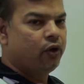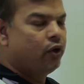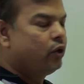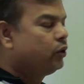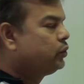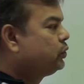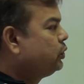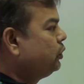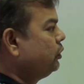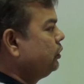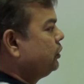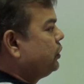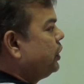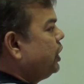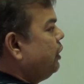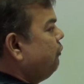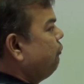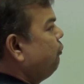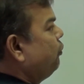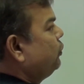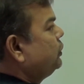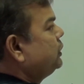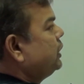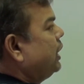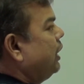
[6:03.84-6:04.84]
So 3
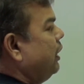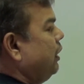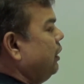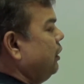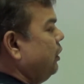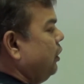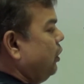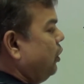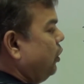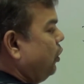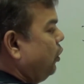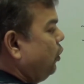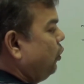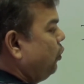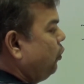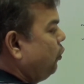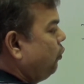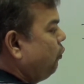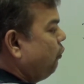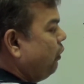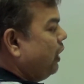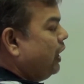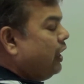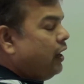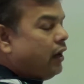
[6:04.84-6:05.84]
4s are
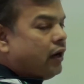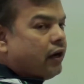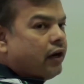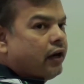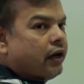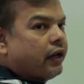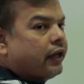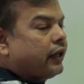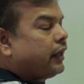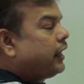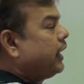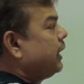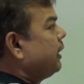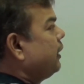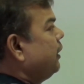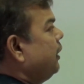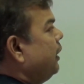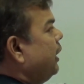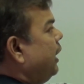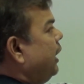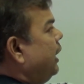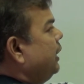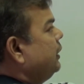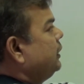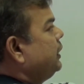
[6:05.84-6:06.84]
12
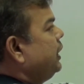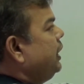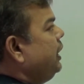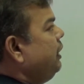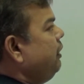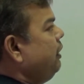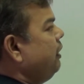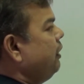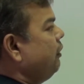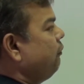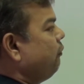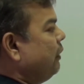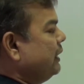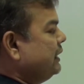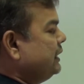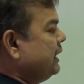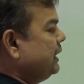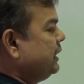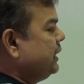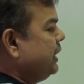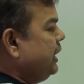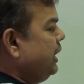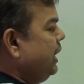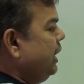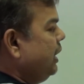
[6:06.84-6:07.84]
and 3 1s are
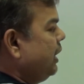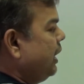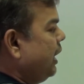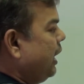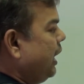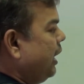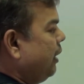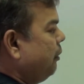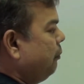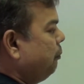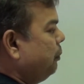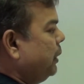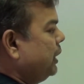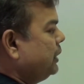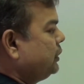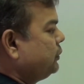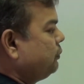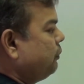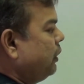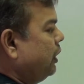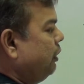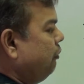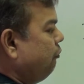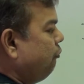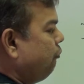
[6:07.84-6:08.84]
3 plus
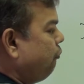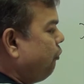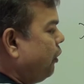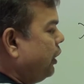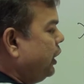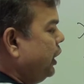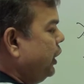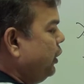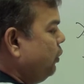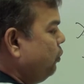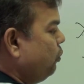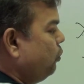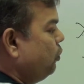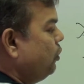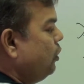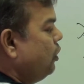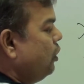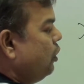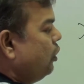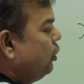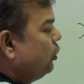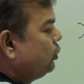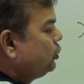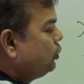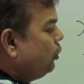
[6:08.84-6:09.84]
1 42.
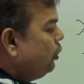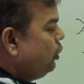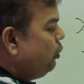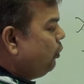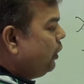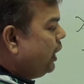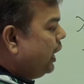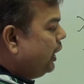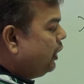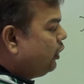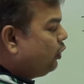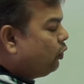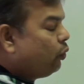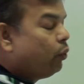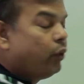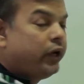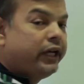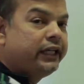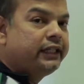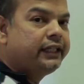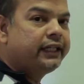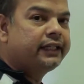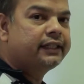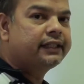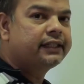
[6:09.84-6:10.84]
So you get 2
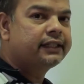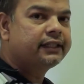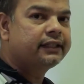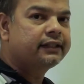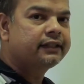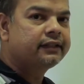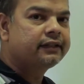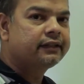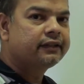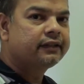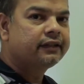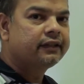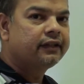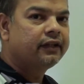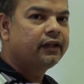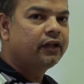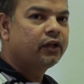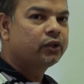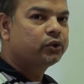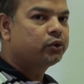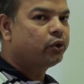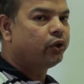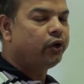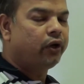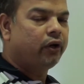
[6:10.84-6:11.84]
digits.
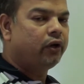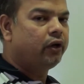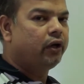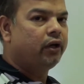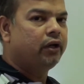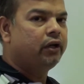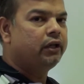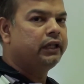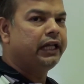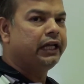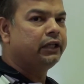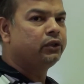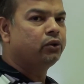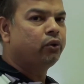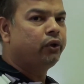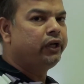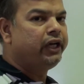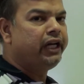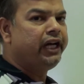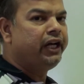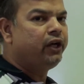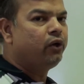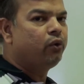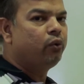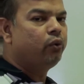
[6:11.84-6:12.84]
So there is no
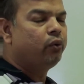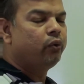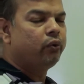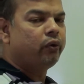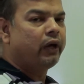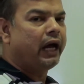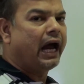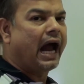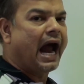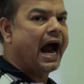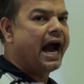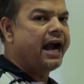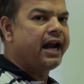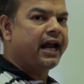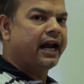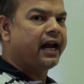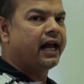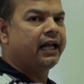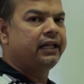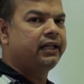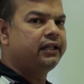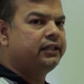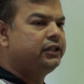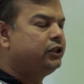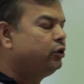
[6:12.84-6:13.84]
need to add
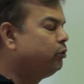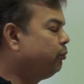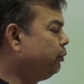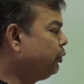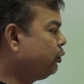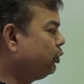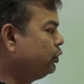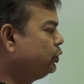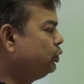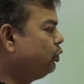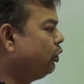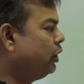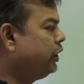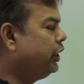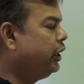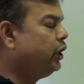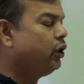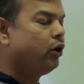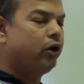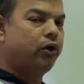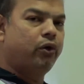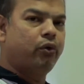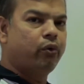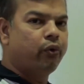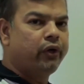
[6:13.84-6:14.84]
another 0 because you already
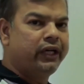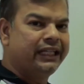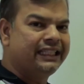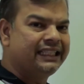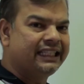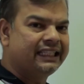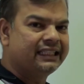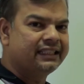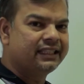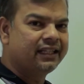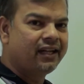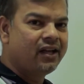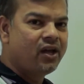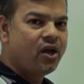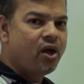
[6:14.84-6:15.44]
got 2 digits.